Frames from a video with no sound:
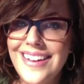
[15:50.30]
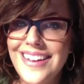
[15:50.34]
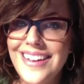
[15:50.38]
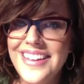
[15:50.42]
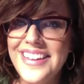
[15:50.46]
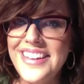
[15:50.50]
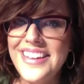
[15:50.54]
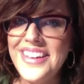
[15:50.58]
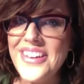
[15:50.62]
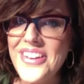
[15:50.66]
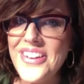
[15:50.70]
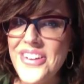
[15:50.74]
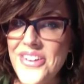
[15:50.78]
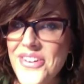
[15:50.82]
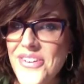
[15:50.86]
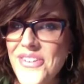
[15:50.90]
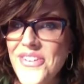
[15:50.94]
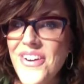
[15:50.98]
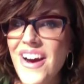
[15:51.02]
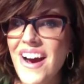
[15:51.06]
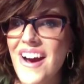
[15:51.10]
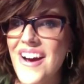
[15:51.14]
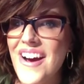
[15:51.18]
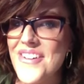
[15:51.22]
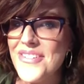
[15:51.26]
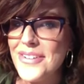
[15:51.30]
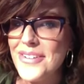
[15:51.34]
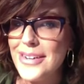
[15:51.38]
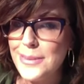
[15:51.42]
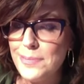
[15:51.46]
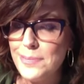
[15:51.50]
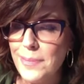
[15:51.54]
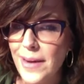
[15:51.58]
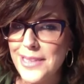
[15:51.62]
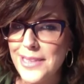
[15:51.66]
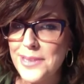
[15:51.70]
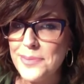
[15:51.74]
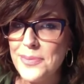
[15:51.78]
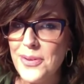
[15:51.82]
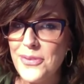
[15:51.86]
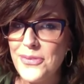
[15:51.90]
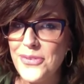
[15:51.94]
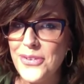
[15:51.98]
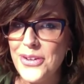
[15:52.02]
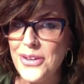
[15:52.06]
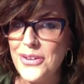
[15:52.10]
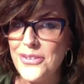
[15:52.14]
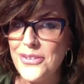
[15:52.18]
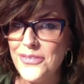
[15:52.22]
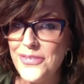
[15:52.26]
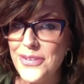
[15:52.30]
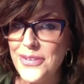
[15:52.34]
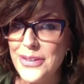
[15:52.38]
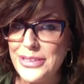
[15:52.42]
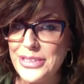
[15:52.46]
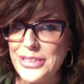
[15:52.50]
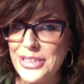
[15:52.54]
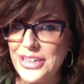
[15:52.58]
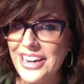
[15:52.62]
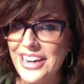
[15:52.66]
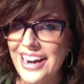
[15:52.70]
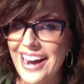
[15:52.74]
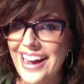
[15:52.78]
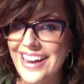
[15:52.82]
You are responsible for your future,